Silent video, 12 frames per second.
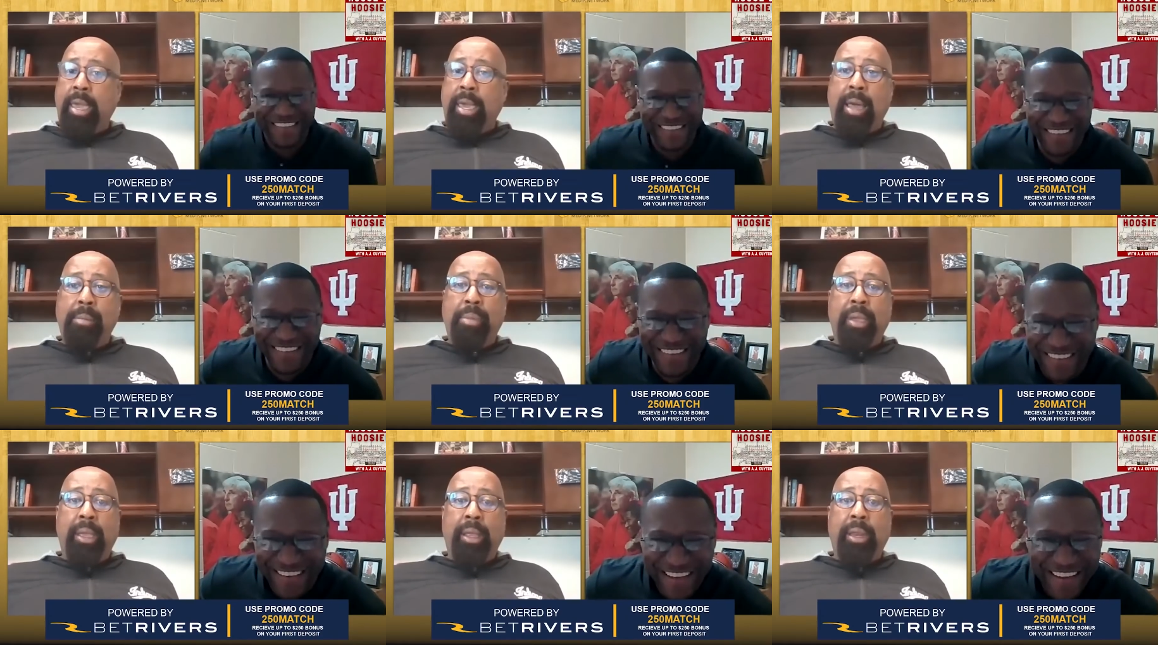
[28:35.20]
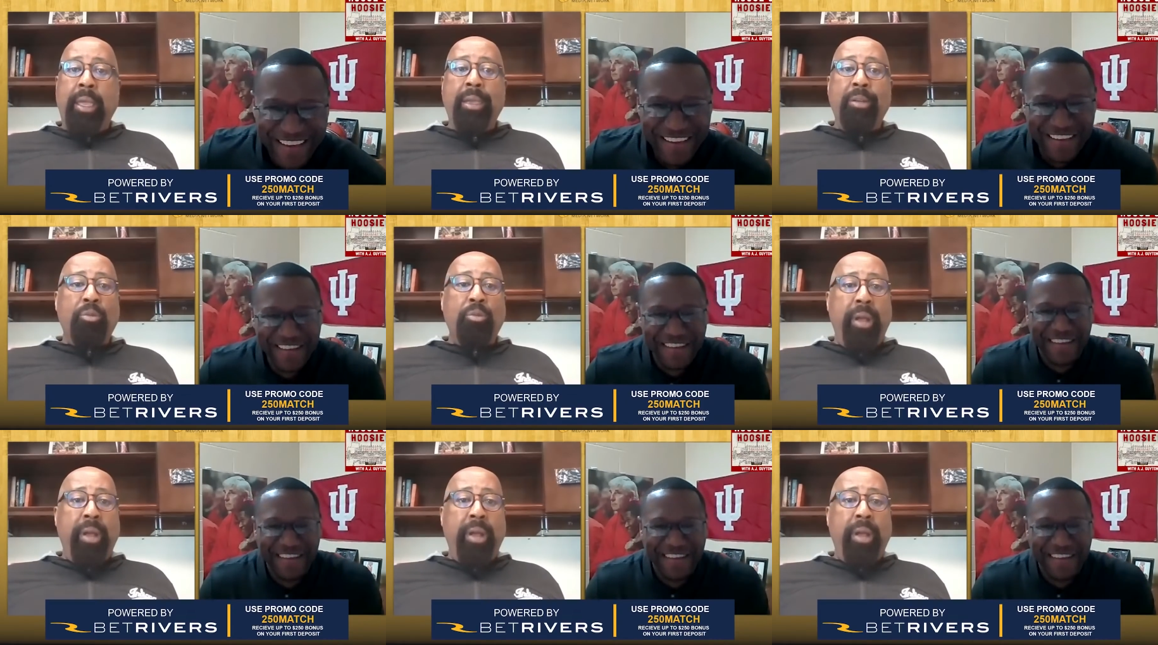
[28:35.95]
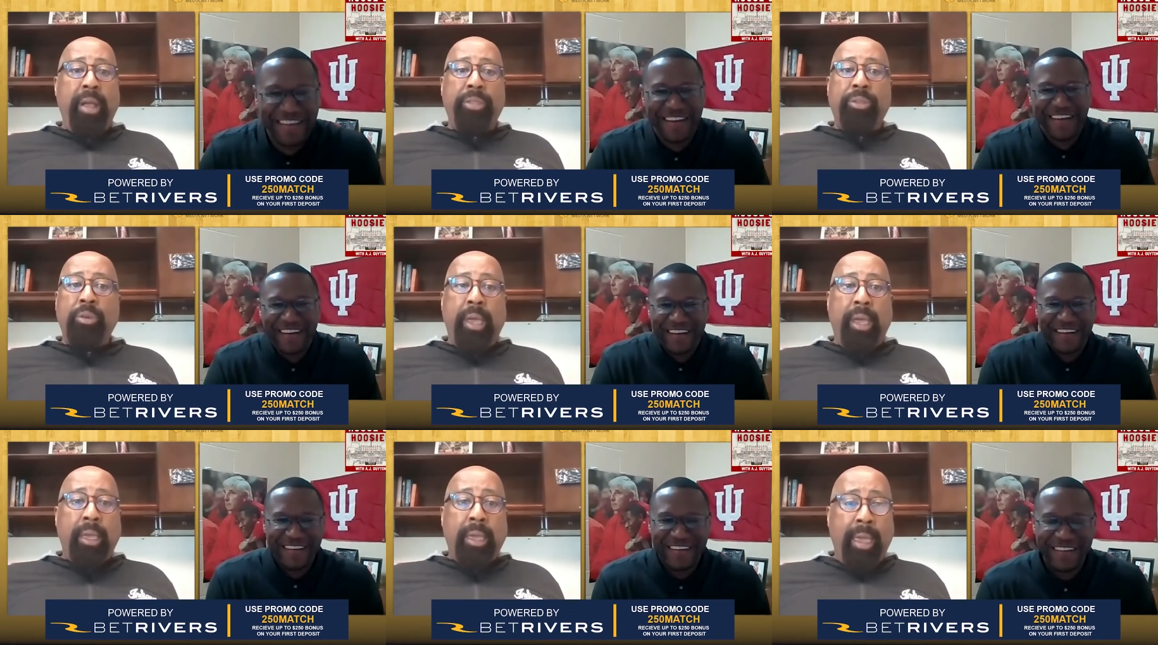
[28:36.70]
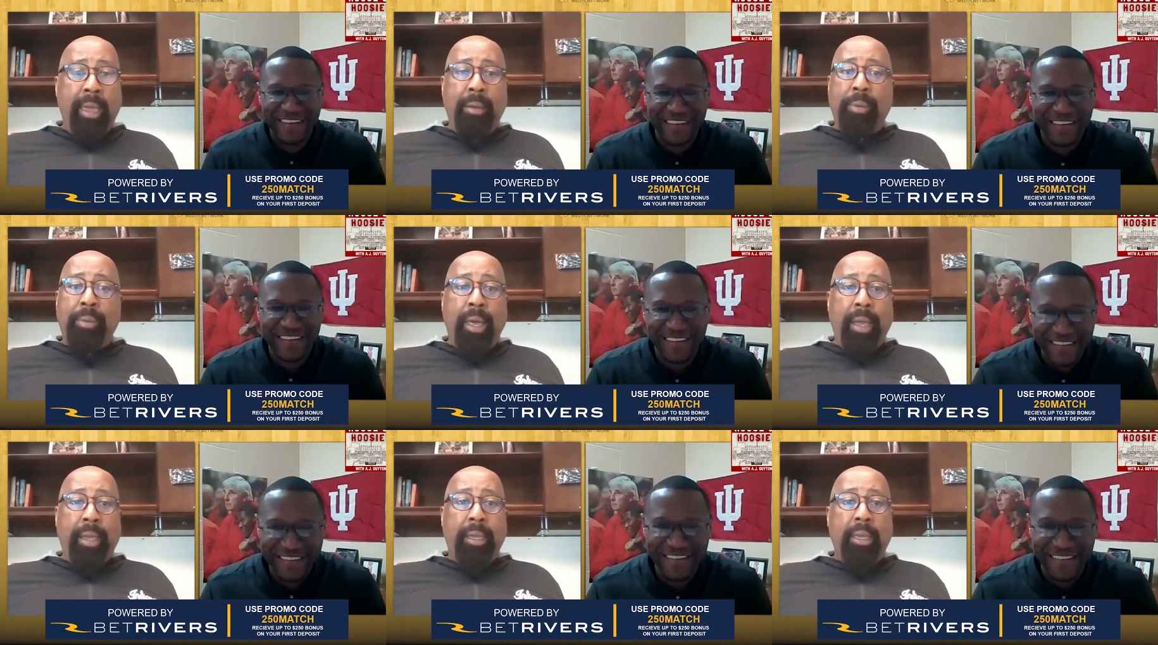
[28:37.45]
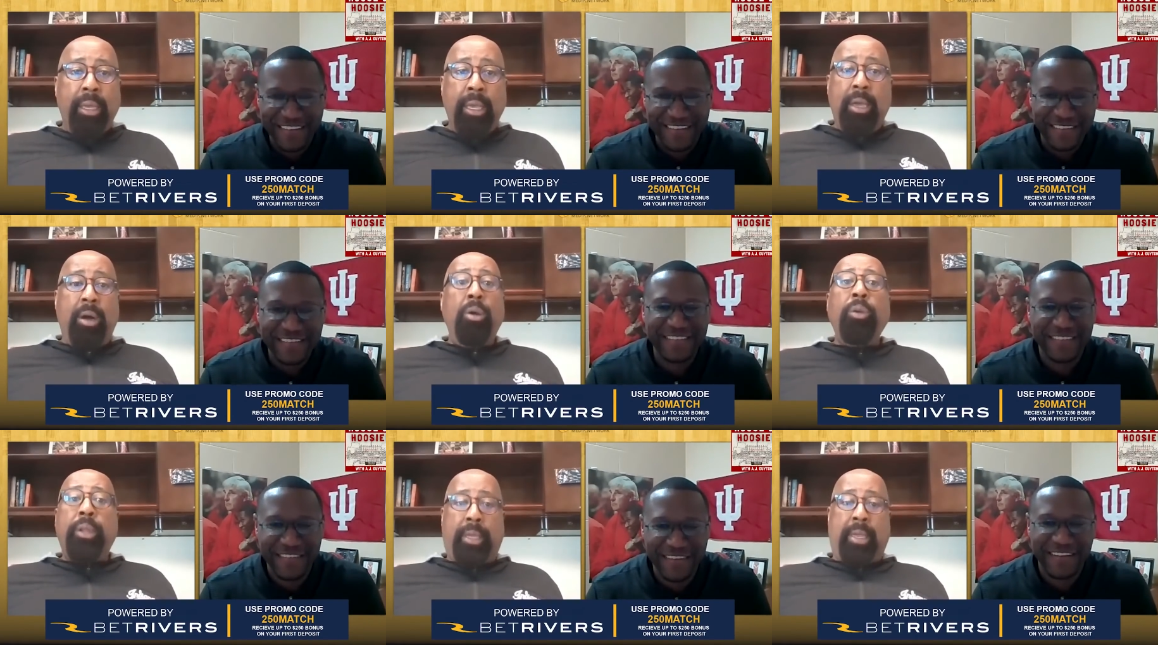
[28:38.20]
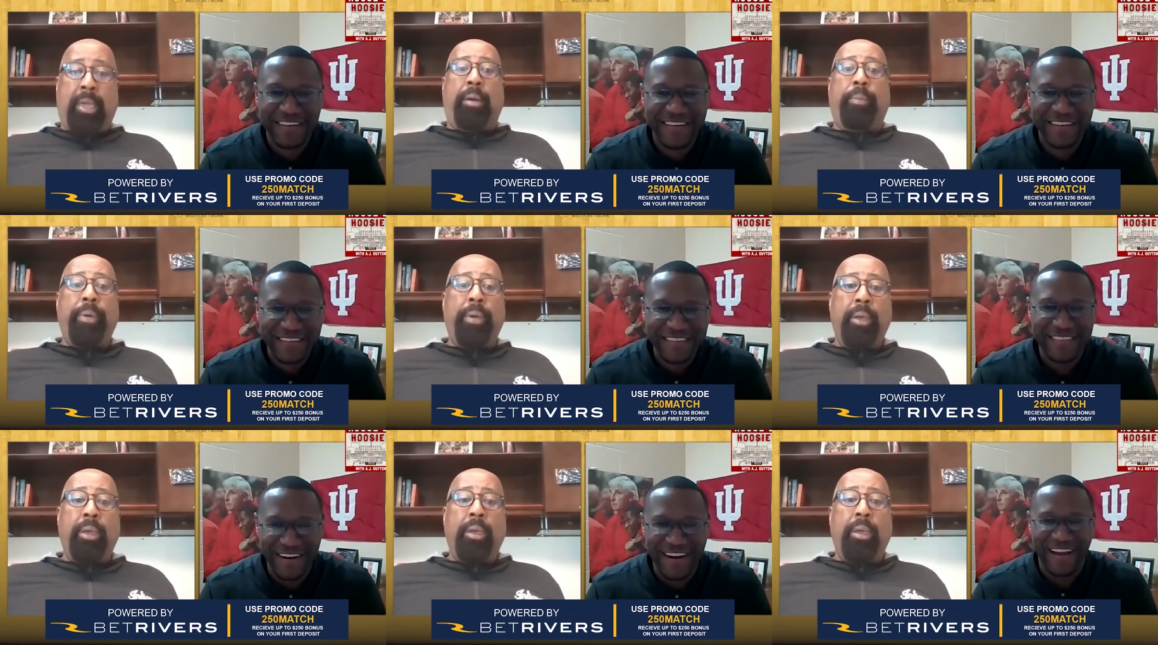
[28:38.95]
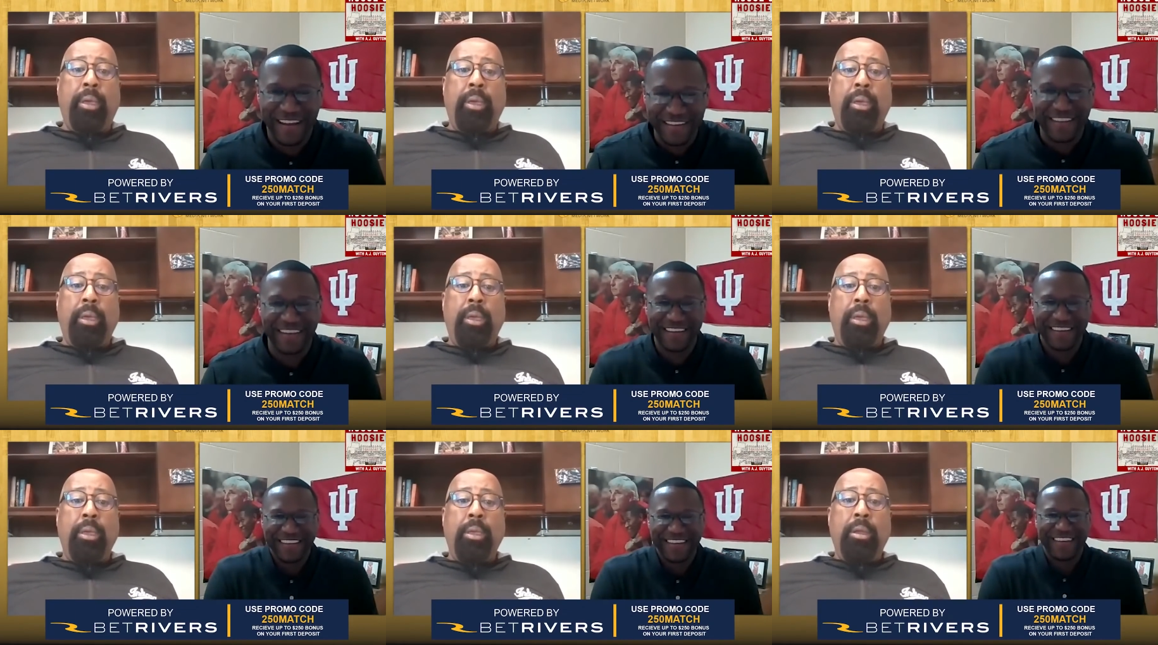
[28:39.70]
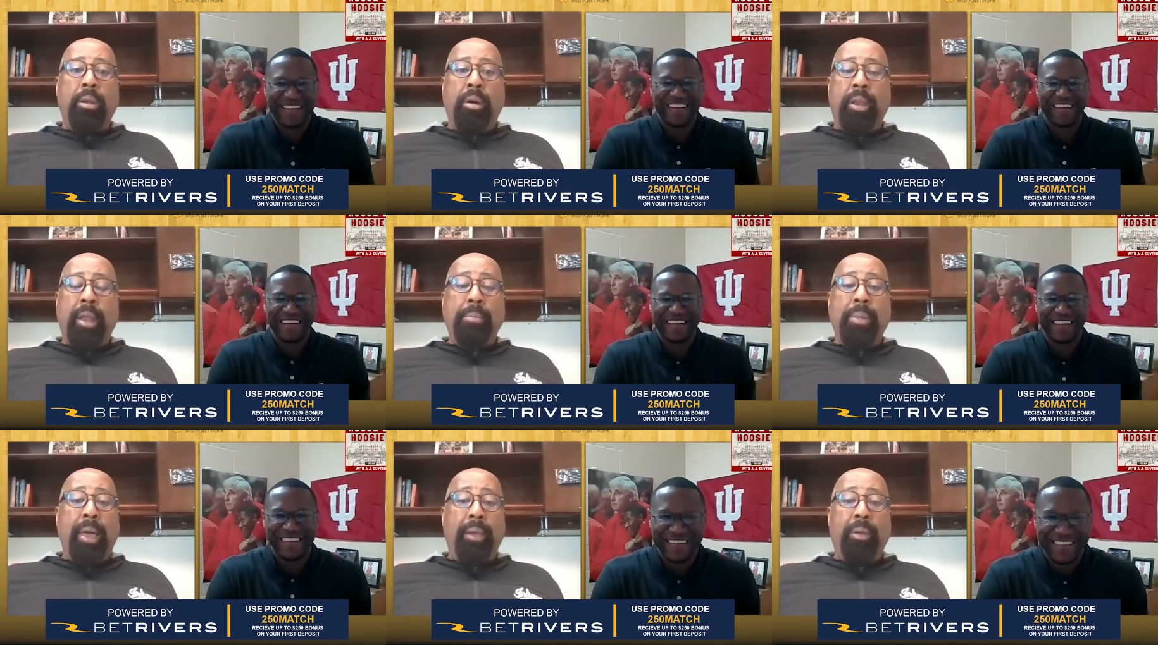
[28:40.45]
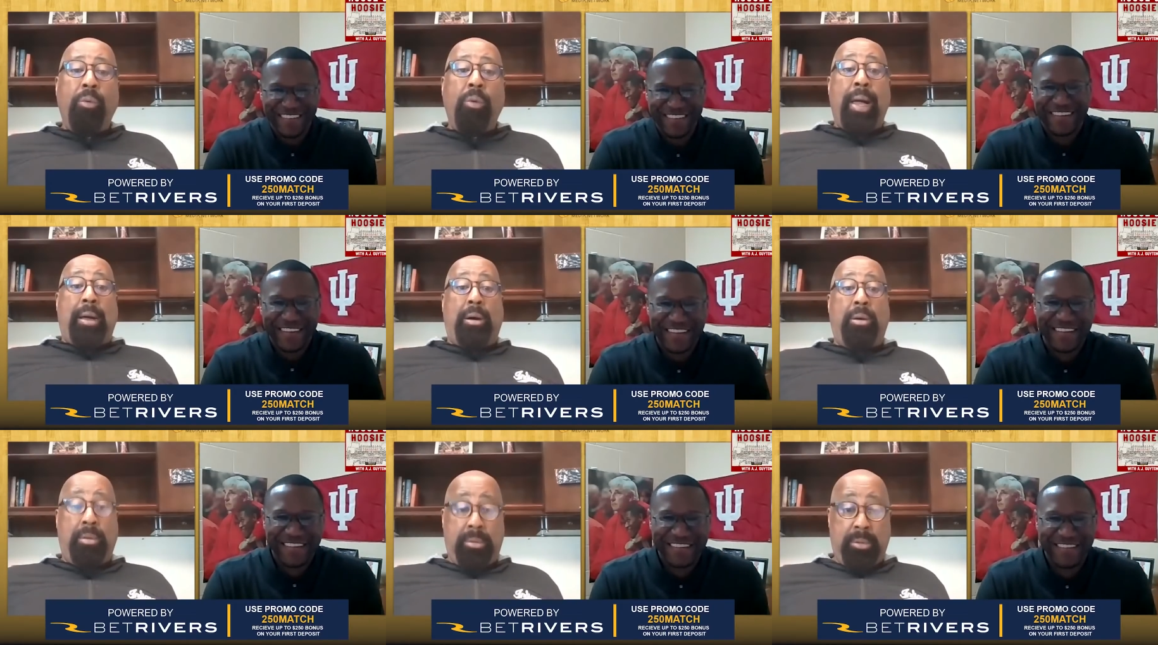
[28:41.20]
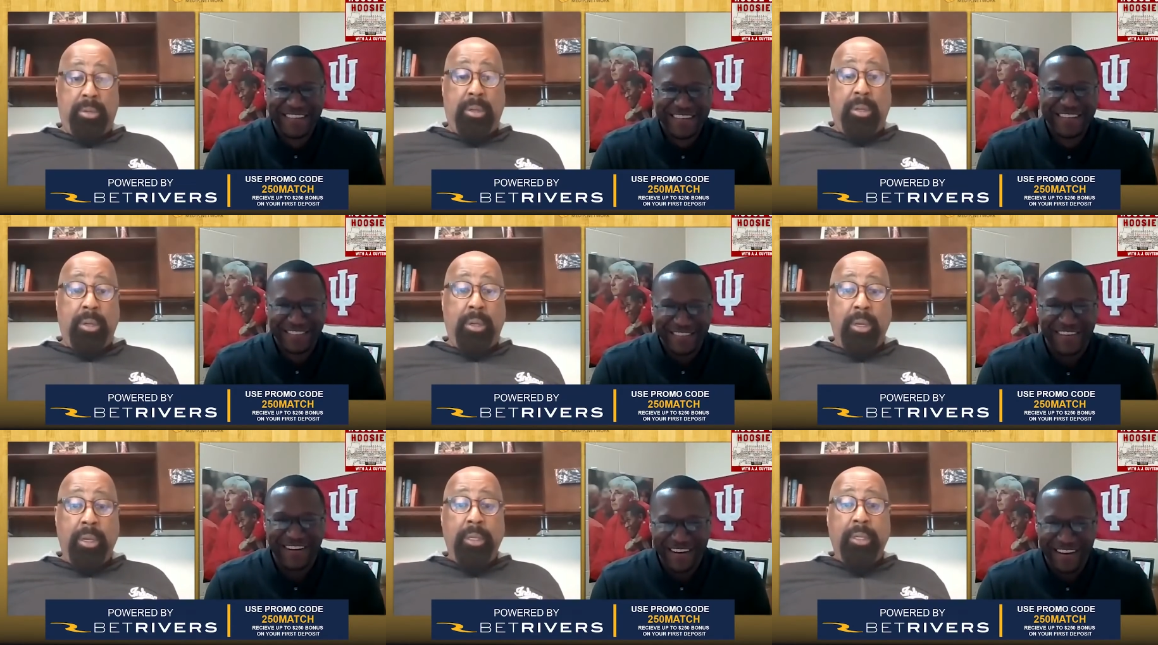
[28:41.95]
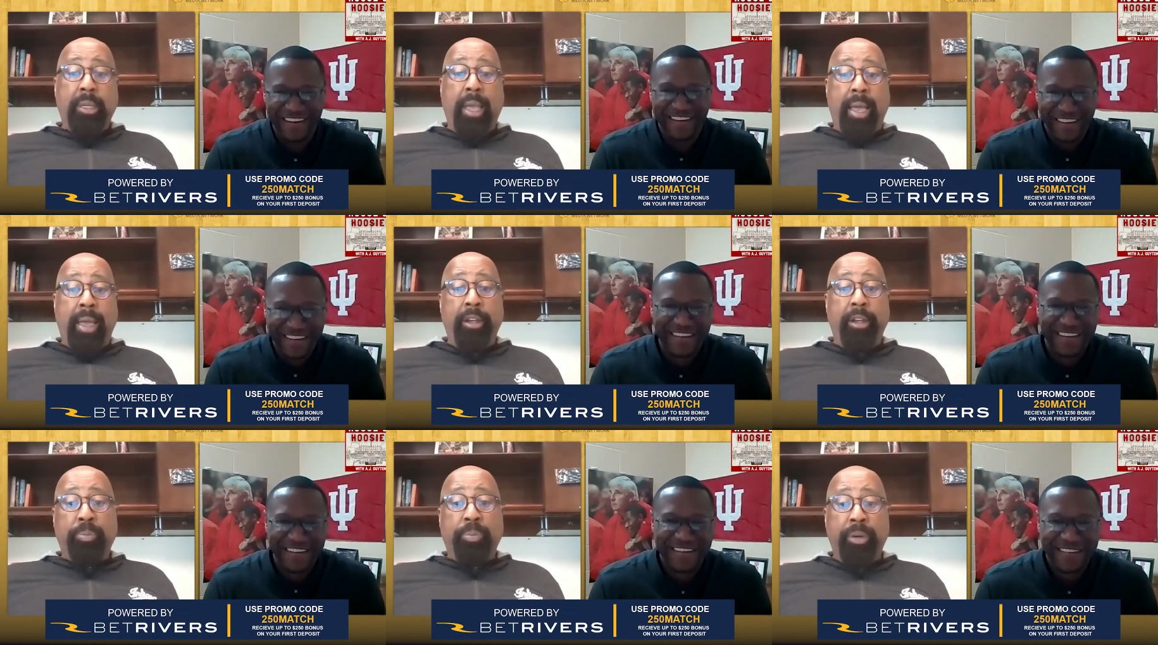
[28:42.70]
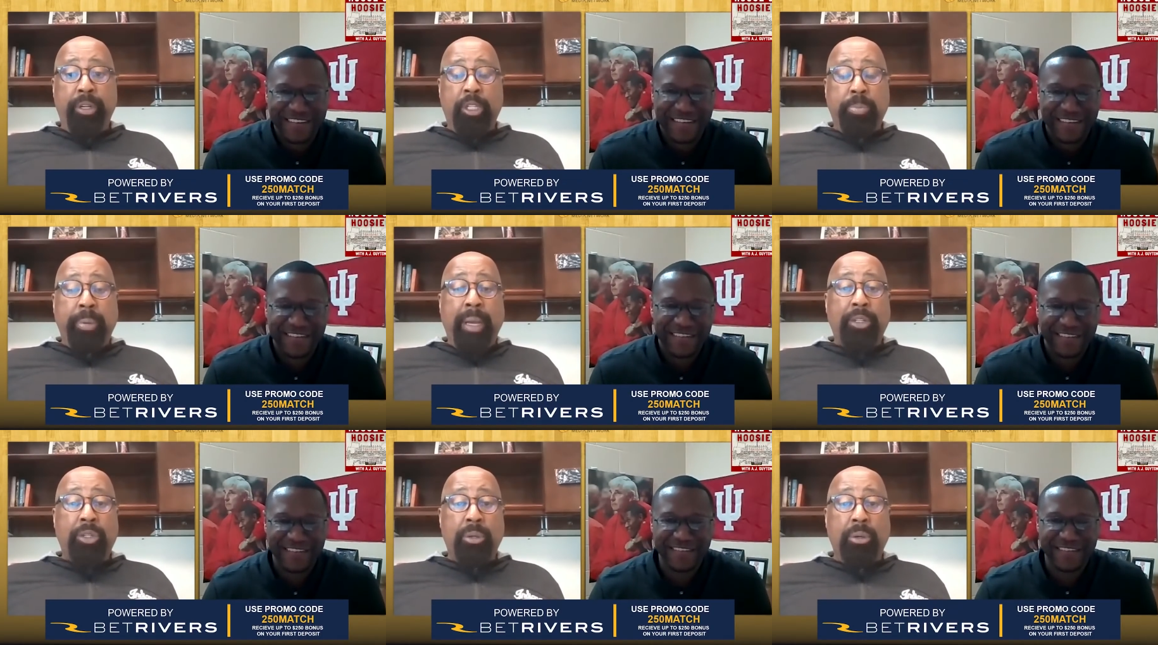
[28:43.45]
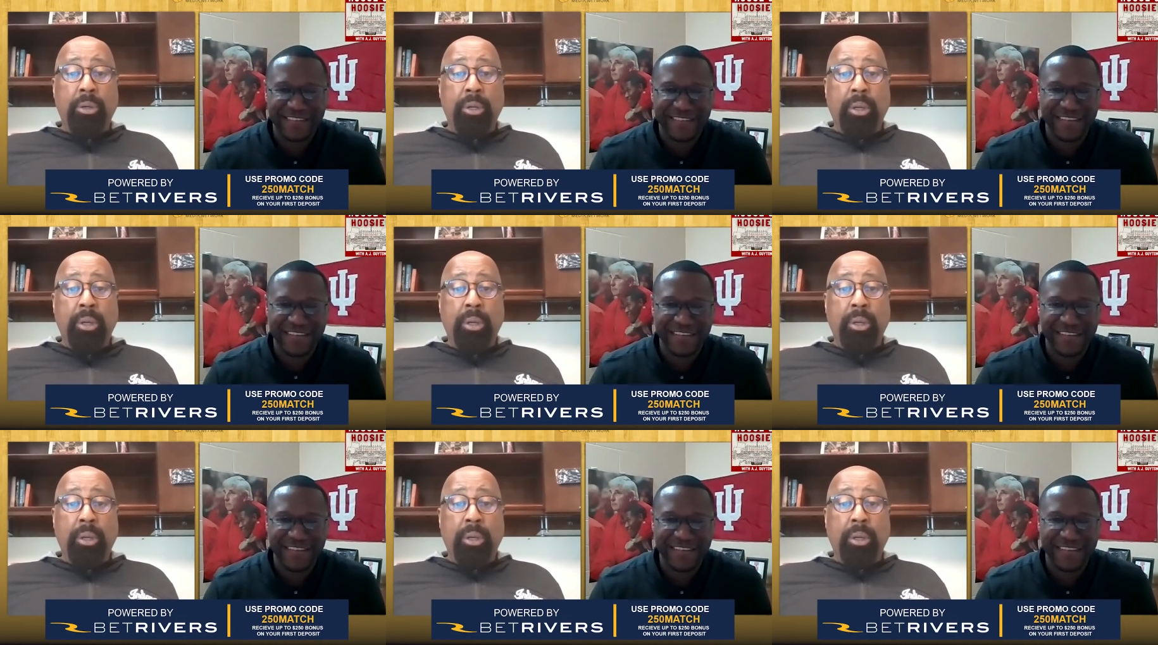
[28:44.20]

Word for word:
Speaker 1: And, I mean, he ran through that camp like he owned the camp. Right, yeah. You know, and I'm like, wow. Right. This guy here is pretty special.